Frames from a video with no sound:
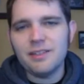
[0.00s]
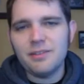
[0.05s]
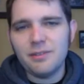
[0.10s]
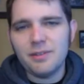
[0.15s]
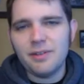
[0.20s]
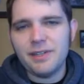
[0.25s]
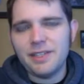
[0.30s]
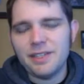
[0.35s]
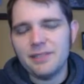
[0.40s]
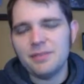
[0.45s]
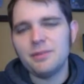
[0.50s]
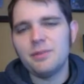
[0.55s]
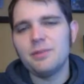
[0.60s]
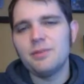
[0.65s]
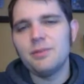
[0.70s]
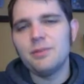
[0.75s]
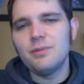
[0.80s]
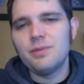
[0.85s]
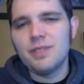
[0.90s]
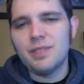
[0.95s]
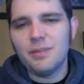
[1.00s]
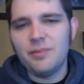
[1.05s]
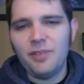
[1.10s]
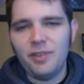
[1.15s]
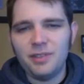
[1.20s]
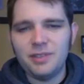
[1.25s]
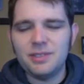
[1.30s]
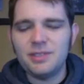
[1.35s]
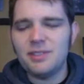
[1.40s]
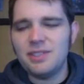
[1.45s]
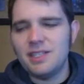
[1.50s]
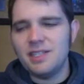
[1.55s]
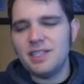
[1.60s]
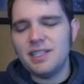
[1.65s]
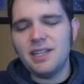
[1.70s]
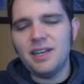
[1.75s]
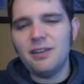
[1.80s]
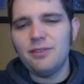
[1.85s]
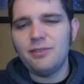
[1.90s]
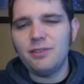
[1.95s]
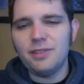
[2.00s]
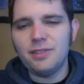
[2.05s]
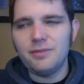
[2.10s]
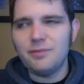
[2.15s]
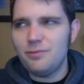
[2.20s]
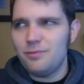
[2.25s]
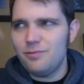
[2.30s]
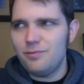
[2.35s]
throwing it through some filters and stuff and